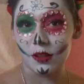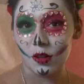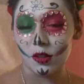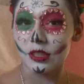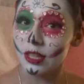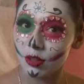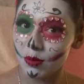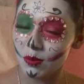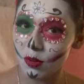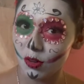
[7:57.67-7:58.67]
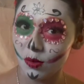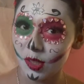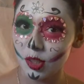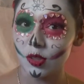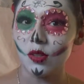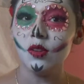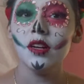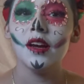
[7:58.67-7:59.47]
you know, it's a little bit more original.